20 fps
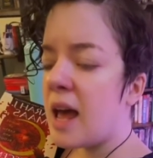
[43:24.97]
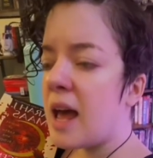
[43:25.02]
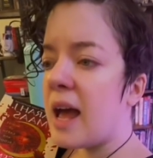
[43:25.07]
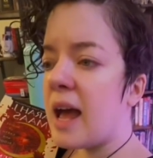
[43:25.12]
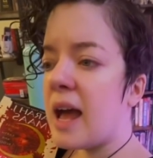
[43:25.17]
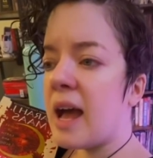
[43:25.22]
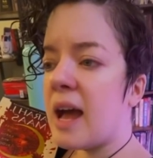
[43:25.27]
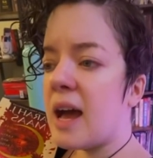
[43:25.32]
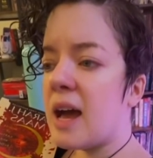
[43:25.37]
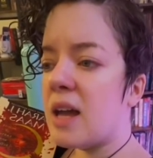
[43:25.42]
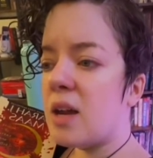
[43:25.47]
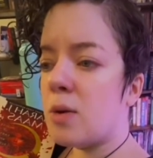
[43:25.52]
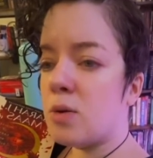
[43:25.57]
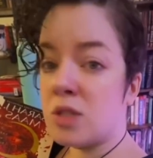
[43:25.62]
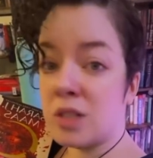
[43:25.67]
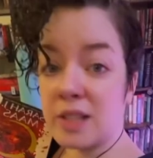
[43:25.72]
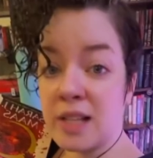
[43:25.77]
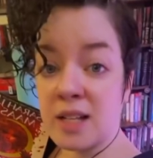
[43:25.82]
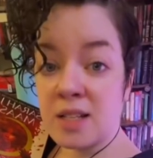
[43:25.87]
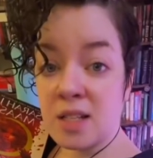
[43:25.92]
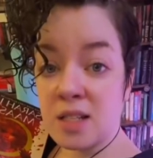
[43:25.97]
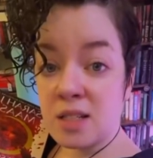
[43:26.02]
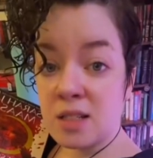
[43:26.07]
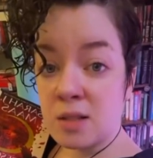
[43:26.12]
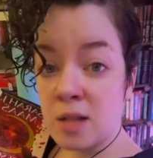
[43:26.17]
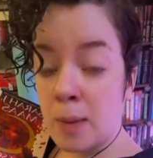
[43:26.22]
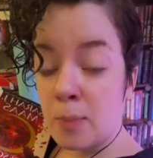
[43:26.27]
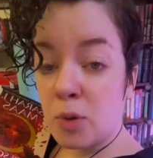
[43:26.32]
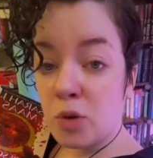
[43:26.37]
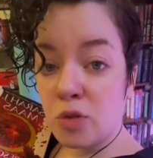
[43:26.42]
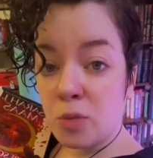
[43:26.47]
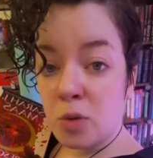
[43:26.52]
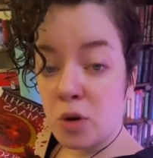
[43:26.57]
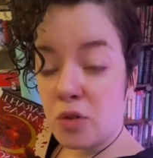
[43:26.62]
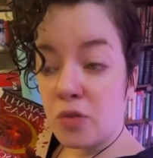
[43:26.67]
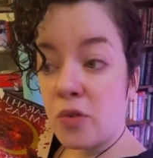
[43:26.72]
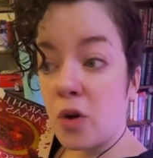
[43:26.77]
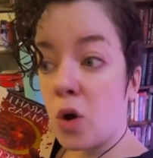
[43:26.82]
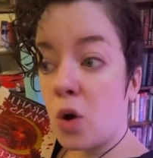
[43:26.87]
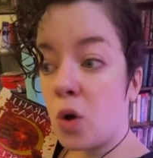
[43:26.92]
and deletes his number from her
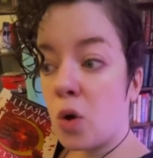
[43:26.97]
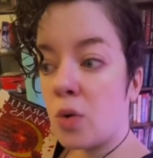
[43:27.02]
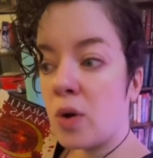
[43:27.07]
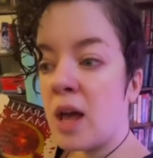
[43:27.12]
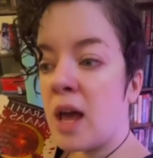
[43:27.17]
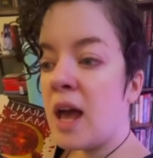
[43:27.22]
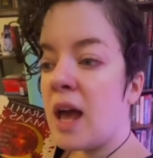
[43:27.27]
phone.